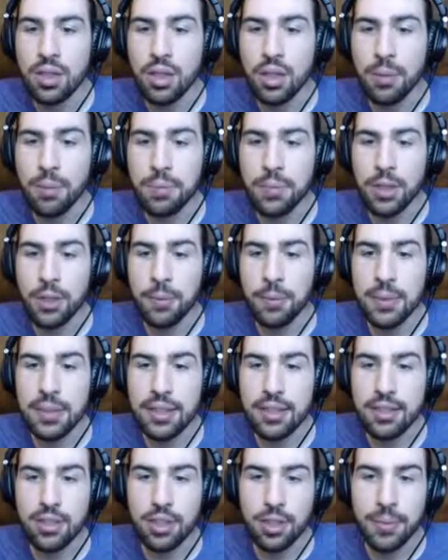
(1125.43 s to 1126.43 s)
Oh, nope, it
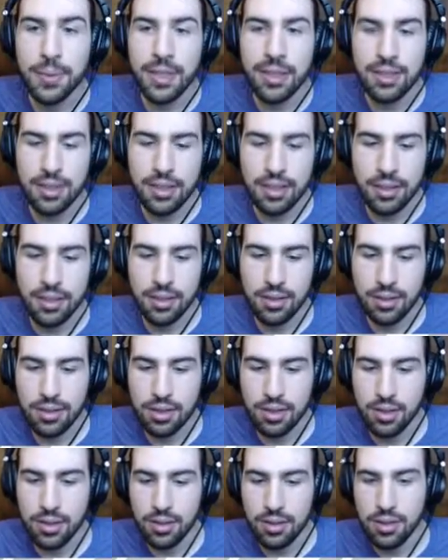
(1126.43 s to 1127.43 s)
does go back down,
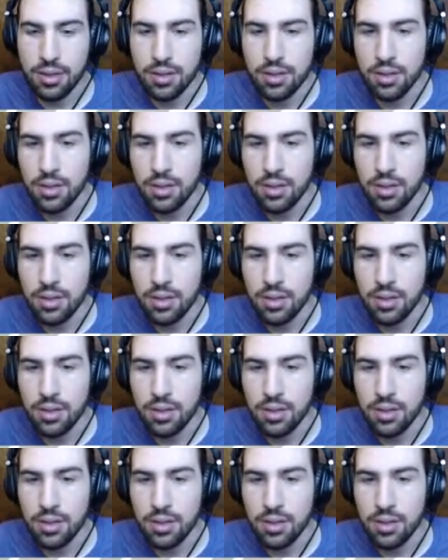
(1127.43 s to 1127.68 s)
so.